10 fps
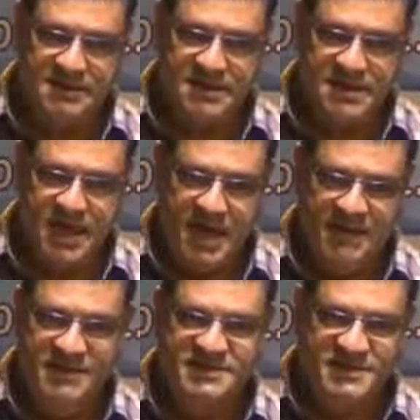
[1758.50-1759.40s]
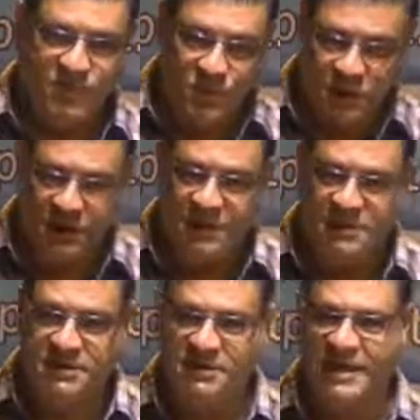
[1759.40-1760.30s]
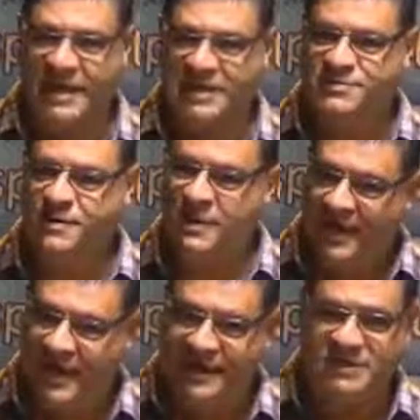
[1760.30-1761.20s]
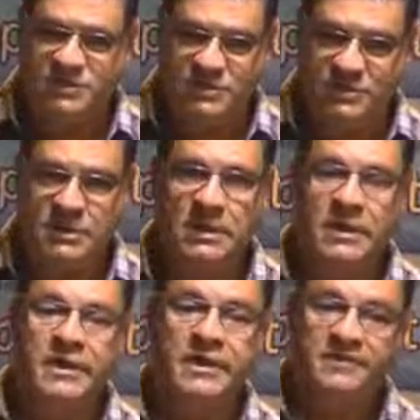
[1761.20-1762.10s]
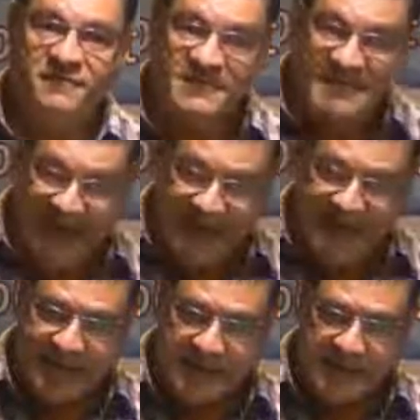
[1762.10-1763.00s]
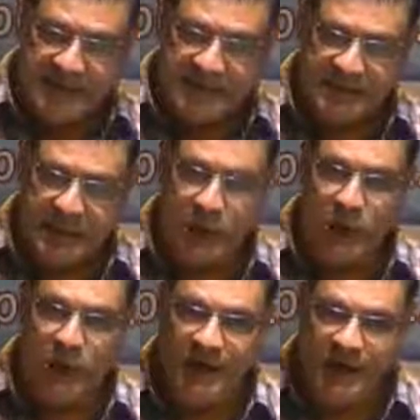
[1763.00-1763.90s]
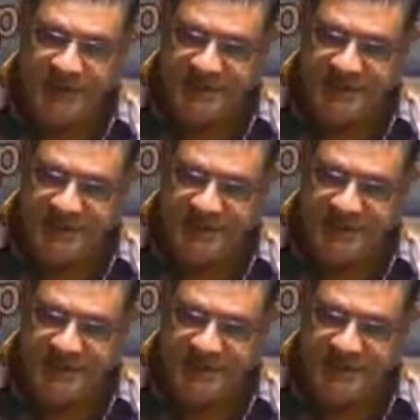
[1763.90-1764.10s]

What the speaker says: And this is the word that is related to fidelity, loyalty.